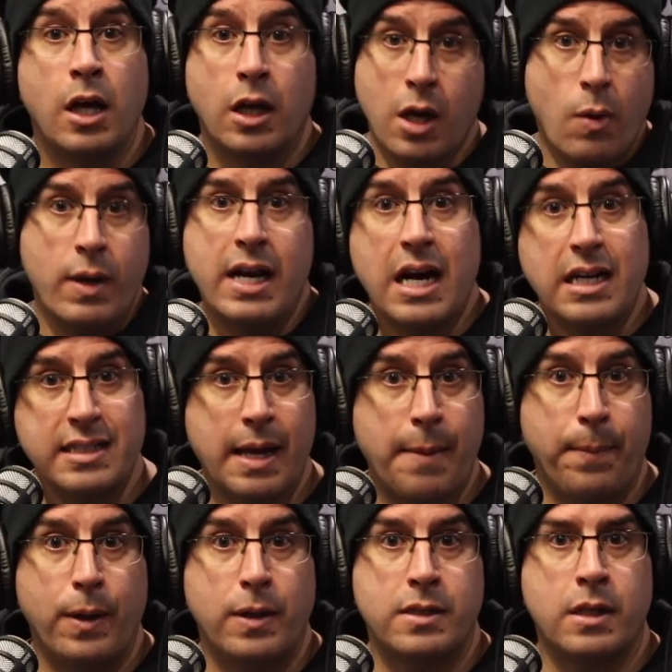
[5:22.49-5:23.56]
Go and ask
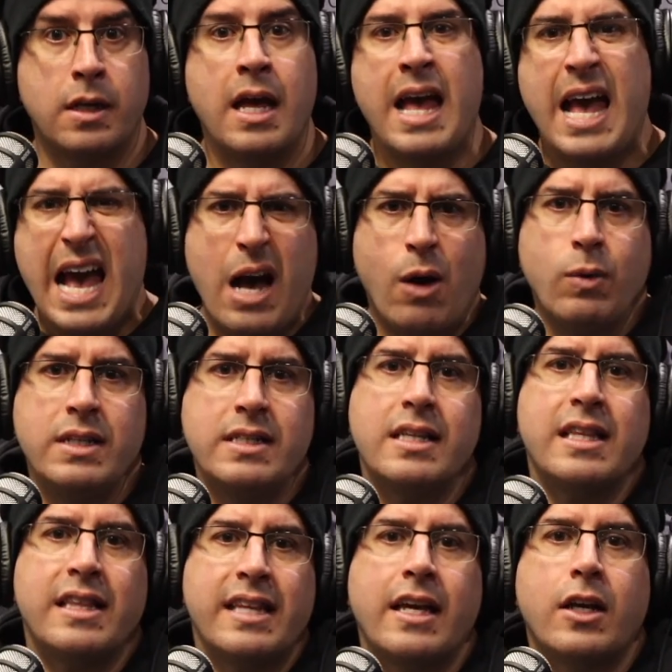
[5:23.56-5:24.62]
that person, how is it
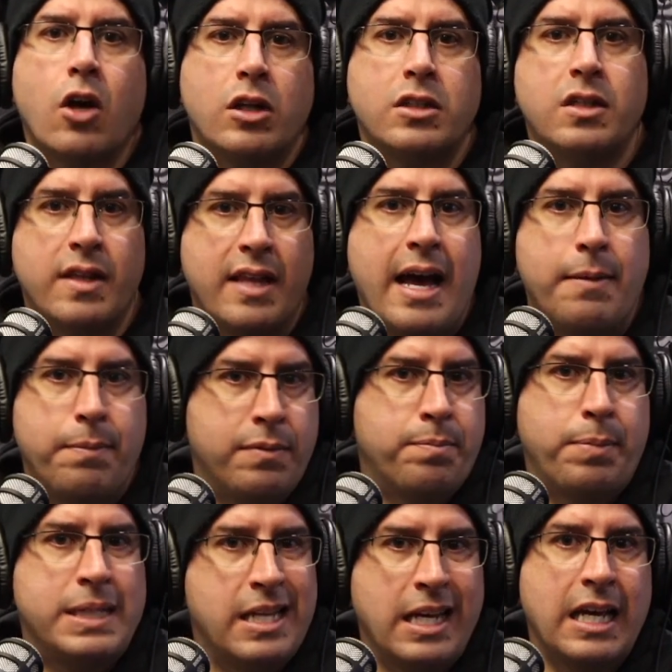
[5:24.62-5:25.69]
that they got to that
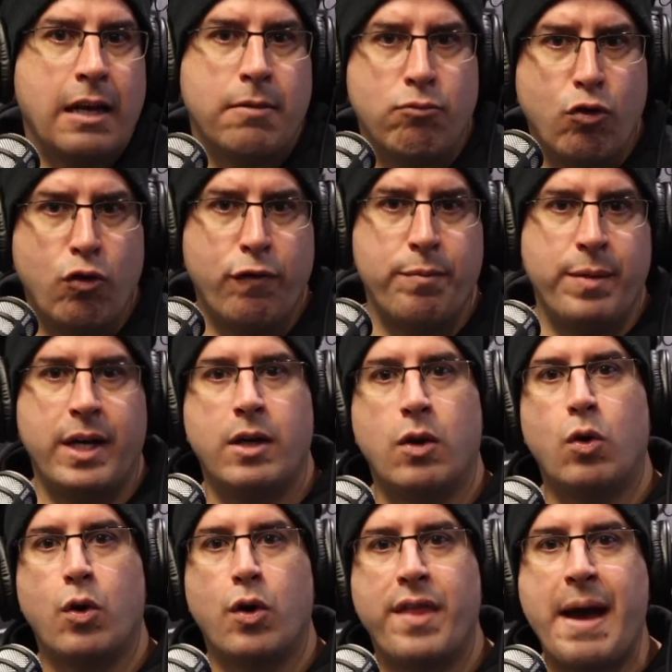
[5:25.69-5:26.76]
particular movement
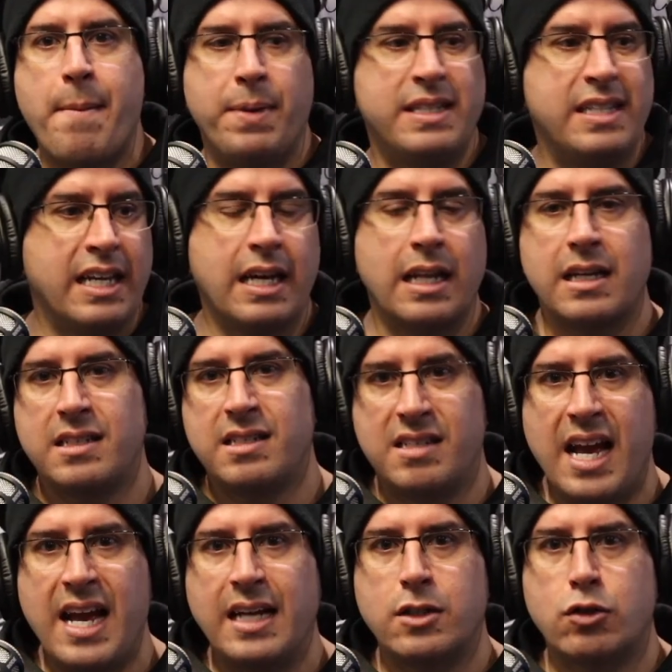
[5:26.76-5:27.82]
or that particular
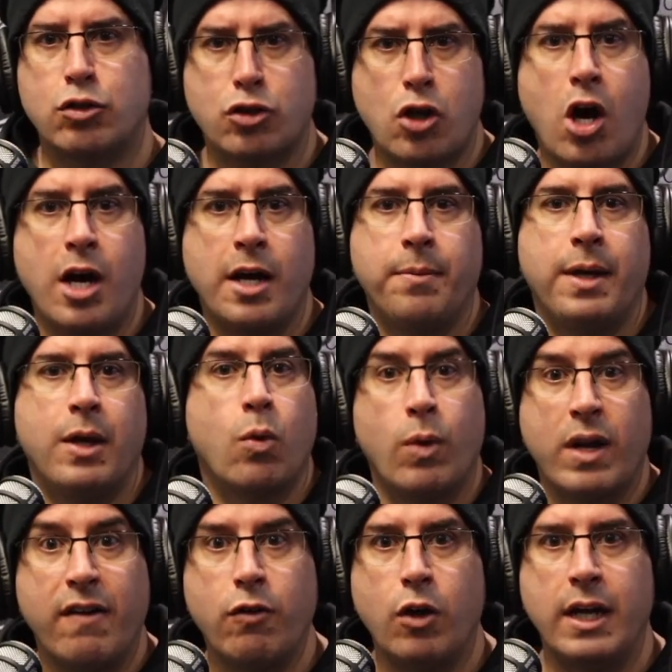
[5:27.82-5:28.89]
stance or timing or
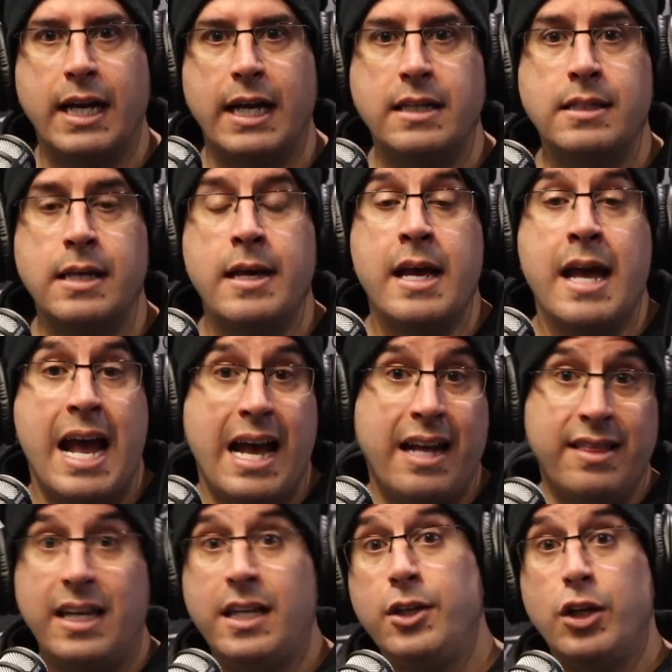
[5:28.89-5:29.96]
whatever it is?
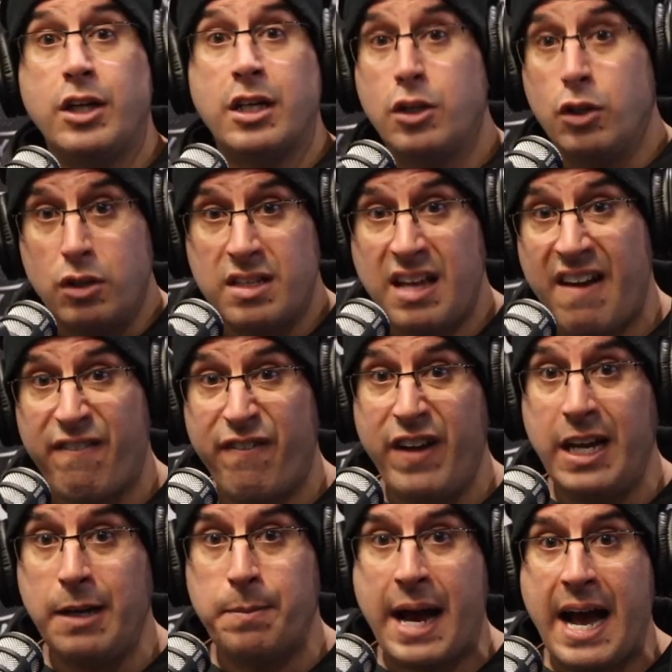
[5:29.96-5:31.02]
And then you can use that
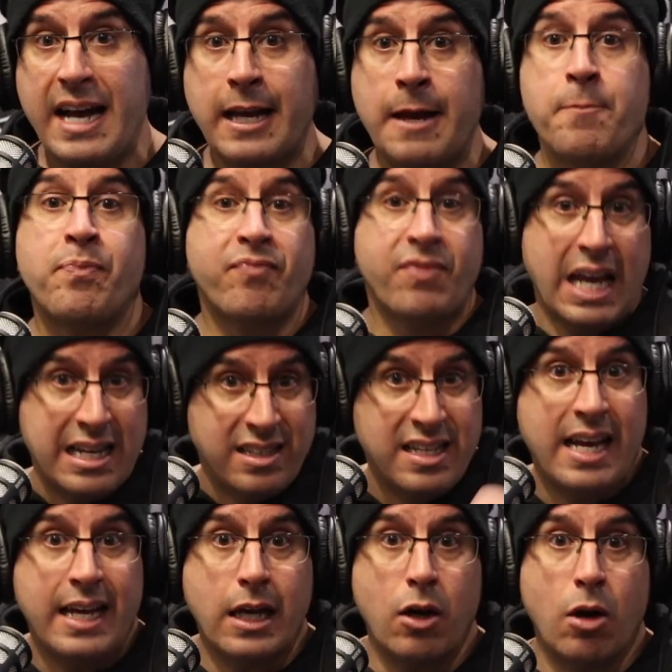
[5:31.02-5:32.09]
feedback and
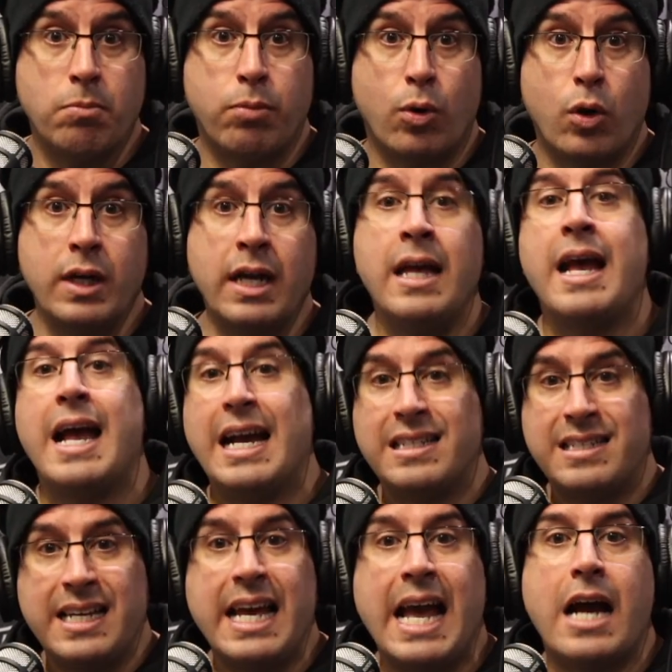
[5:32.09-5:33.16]
take it on board and
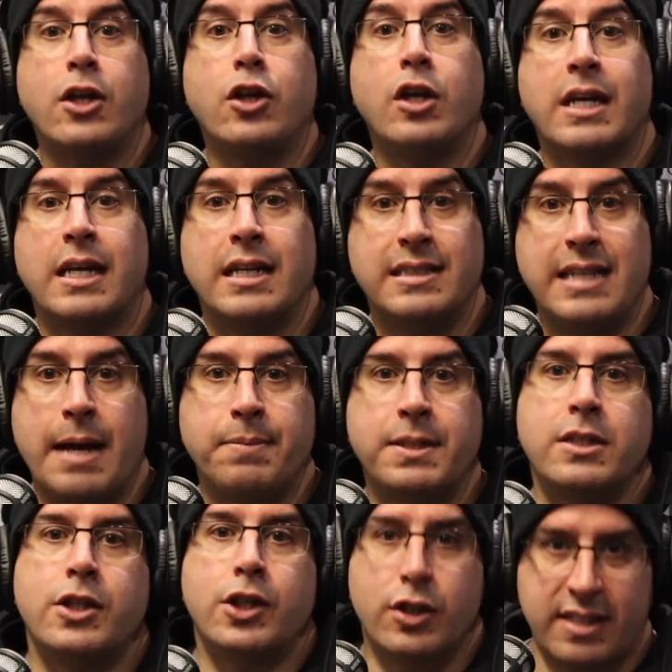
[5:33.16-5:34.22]
see how you can adapt
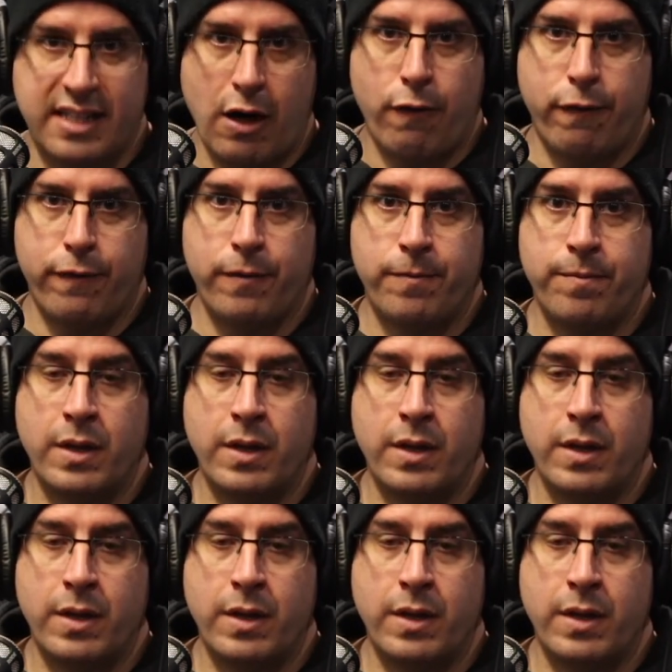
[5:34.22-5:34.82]
it to yourself.